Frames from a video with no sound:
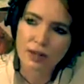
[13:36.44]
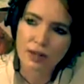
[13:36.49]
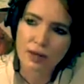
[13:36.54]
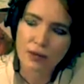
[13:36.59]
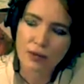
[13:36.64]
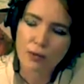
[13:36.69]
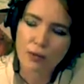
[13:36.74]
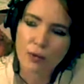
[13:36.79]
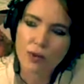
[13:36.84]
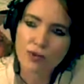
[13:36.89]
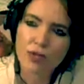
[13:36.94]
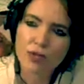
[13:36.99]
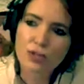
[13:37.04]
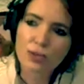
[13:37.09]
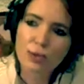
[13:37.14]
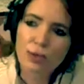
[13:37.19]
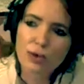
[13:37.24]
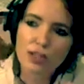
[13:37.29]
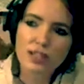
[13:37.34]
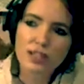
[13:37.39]
What
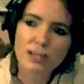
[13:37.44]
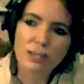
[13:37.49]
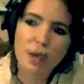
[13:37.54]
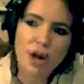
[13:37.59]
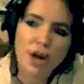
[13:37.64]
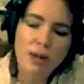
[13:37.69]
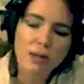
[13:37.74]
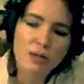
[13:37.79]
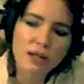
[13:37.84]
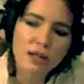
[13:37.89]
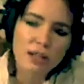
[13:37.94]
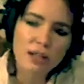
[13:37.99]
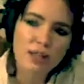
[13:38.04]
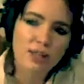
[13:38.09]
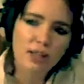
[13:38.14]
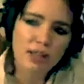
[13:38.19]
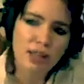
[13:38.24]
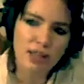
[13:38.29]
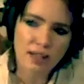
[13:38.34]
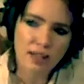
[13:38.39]
stories am I
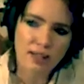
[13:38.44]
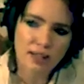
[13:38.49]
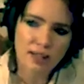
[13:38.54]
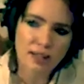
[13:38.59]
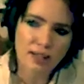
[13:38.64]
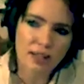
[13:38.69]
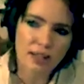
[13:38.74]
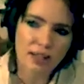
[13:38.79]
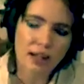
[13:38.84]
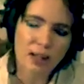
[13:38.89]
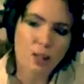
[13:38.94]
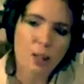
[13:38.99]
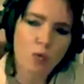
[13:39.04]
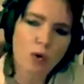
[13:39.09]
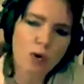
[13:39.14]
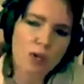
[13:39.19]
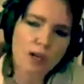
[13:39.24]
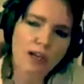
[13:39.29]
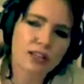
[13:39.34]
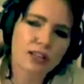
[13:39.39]
believing in? And
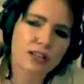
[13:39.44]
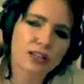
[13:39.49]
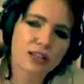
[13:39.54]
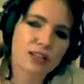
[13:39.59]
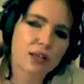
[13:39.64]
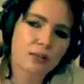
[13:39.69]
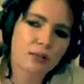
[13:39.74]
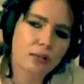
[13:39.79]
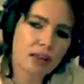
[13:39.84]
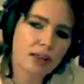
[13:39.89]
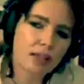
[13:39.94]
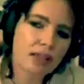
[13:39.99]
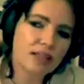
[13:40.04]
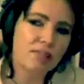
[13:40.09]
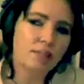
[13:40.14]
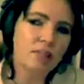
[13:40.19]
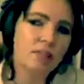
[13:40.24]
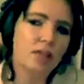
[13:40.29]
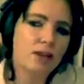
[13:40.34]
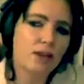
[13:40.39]
what actually makes
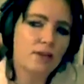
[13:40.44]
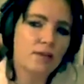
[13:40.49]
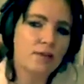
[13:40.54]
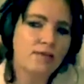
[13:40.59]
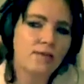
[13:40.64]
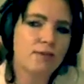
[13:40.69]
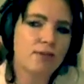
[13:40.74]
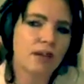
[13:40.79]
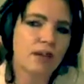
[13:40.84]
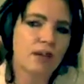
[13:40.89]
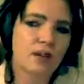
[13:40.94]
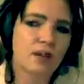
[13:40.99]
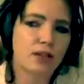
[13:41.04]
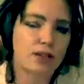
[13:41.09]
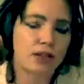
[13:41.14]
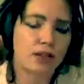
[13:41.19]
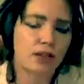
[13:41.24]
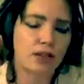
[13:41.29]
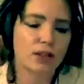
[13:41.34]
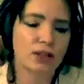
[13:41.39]
me
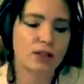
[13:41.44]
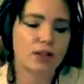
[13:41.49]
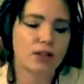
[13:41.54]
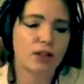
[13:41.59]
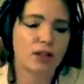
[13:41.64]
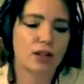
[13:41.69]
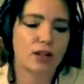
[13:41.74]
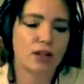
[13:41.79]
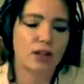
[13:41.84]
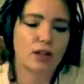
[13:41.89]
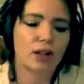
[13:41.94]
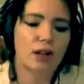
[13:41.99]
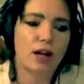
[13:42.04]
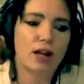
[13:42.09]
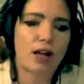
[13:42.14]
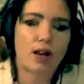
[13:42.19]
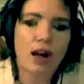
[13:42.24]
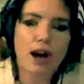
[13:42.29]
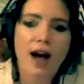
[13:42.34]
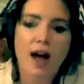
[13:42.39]
feel
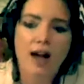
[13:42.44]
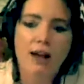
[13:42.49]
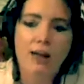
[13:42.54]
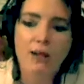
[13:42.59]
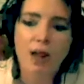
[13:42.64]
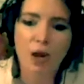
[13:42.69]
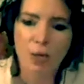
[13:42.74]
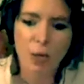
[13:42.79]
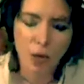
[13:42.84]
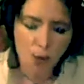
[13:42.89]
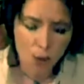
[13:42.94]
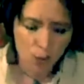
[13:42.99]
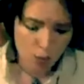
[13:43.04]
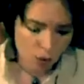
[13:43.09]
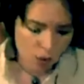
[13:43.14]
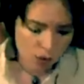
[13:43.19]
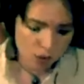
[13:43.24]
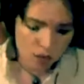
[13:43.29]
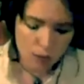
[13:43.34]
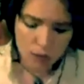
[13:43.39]
alive? Like
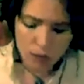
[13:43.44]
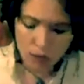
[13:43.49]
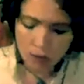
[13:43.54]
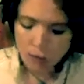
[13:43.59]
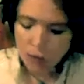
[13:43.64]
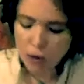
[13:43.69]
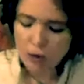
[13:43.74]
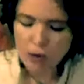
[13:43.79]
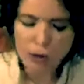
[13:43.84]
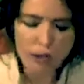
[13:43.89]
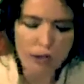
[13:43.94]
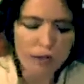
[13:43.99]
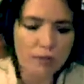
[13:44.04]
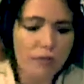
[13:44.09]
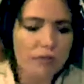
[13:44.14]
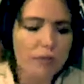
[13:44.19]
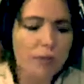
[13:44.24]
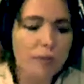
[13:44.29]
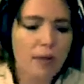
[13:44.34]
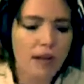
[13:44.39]
what
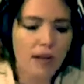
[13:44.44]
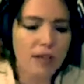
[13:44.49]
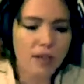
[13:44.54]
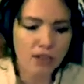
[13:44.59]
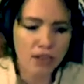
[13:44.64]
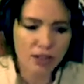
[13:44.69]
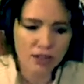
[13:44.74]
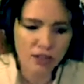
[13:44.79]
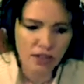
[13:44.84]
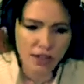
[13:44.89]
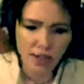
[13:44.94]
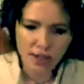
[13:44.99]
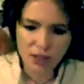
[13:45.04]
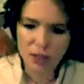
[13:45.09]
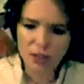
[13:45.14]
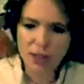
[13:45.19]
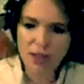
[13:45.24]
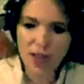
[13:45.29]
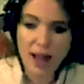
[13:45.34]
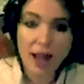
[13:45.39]
information
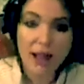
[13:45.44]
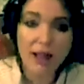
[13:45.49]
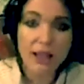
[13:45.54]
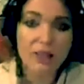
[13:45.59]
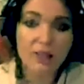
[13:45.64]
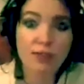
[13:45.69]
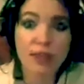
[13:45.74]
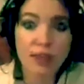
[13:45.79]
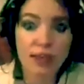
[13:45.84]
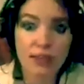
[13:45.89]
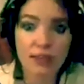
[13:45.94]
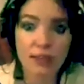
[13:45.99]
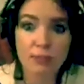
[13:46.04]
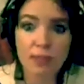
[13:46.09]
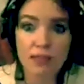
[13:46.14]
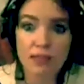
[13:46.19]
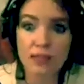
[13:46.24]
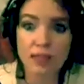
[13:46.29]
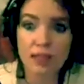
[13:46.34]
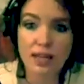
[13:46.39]
actually activates my
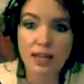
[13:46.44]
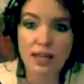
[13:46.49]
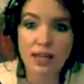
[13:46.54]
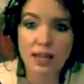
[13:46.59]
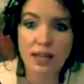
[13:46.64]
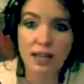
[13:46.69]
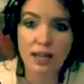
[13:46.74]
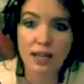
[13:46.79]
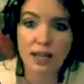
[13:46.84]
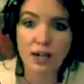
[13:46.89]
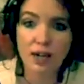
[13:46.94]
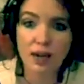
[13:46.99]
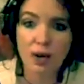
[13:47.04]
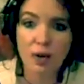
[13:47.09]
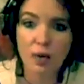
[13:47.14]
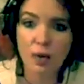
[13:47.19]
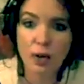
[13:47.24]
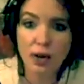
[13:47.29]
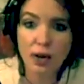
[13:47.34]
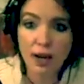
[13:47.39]
DNA?
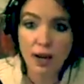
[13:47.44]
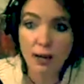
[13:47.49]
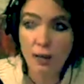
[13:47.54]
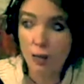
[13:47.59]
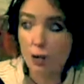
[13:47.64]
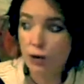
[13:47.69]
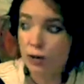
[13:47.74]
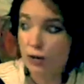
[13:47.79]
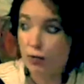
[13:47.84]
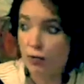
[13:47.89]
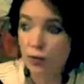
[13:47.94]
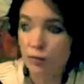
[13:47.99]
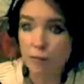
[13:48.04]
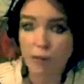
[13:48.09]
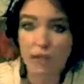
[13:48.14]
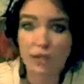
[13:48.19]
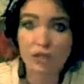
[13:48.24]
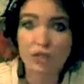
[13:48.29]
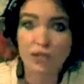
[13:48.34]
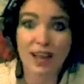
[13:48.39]
What
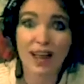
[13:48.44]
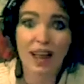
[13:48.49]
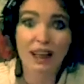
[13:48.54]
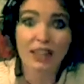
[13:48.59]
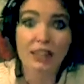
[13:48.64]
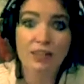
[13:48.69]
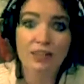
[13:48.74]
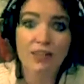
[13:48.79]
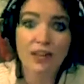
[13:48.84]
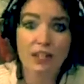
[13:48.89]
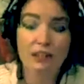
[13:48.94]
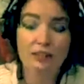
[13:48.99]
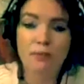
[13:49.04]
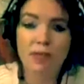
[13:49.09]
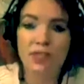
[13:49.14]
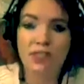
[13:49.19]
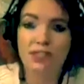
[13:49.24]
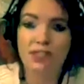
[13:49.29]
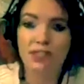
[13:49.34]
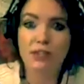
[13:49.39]
information activates my
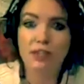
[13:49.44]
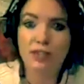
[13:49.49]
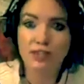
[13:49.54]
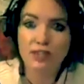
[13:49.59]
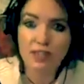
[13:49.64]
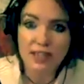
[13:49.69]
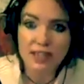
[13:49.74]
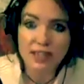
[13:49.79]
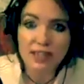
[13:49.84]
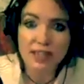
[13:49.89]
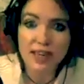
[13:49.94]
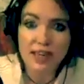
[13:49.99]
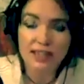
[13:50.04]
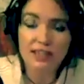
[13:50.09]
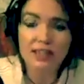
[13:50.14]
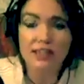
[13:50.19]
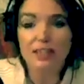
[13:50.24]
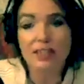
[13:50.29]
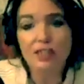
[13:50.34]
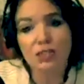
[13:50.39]
cells and says, yes,
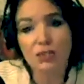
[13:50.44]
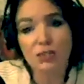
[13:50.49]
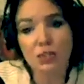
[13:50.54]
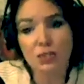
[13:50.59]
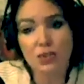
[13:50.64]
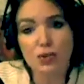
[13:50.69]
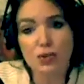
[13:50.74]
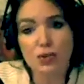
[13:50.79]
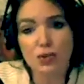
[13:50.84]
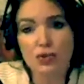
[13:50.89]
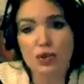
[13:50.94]
this is true.